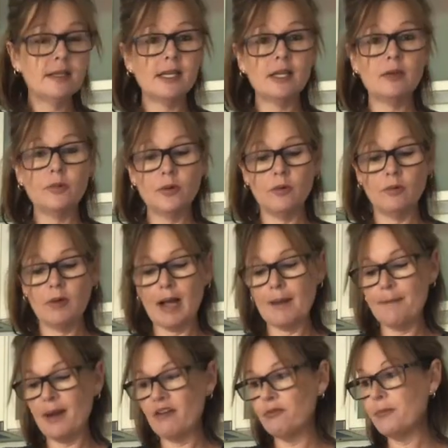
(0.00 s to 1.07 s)
They will
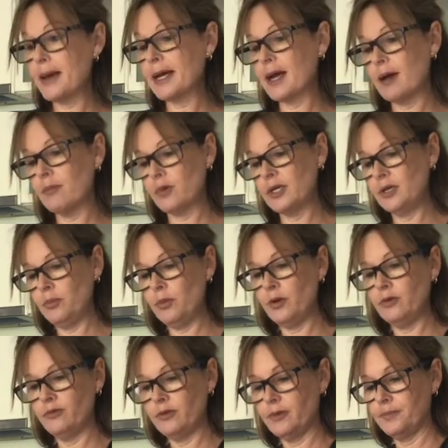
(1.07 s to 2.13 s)
um, puff back up when you
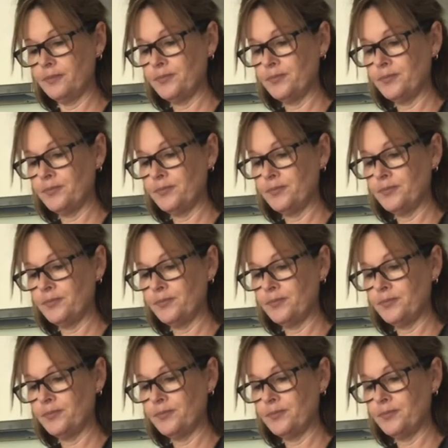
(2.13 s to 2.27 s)
proof them.